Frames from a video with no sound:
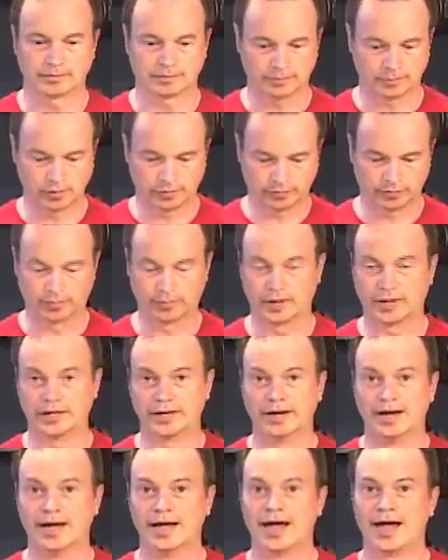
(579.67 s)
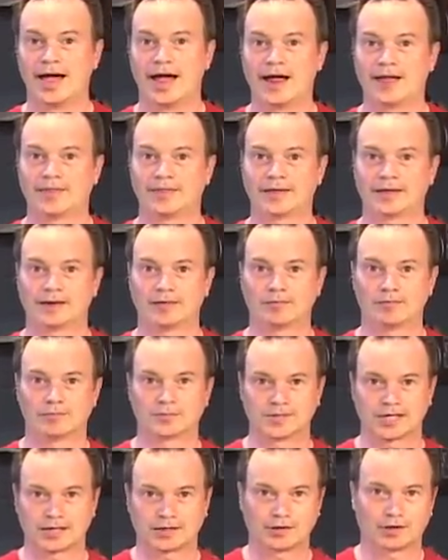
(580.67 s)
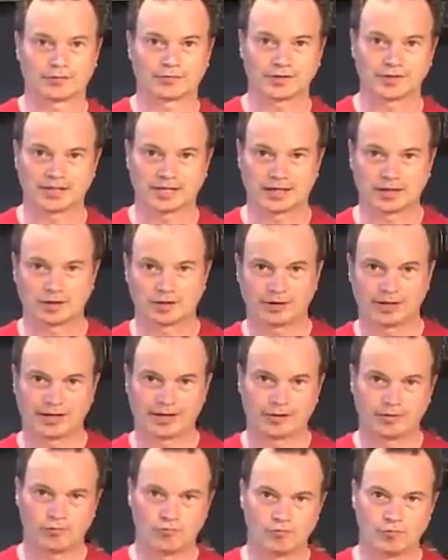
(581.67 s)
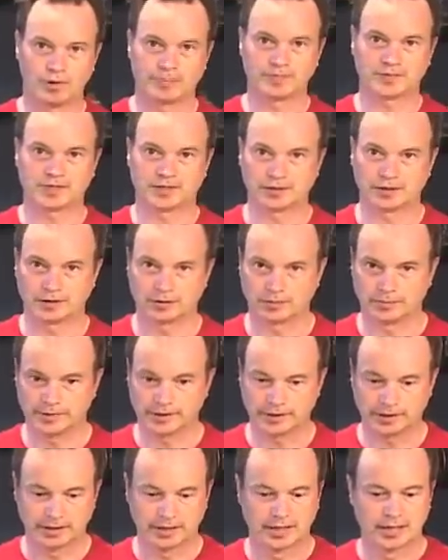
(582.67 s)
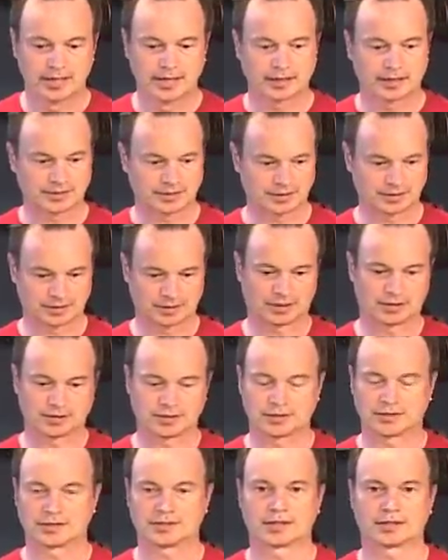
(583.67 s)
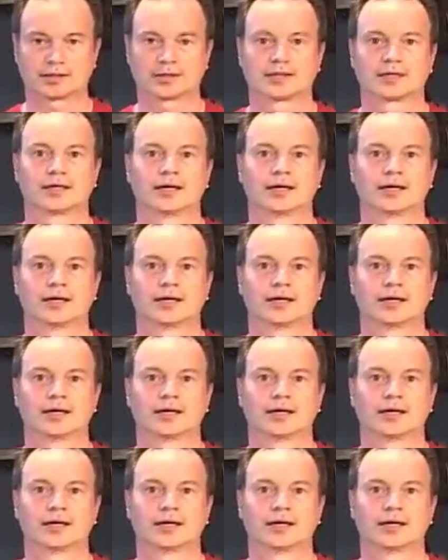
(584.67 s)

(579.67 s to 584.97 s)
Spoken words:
loaf of bread and then taking off the towel and it rips it a little bit because it's gotten stuck,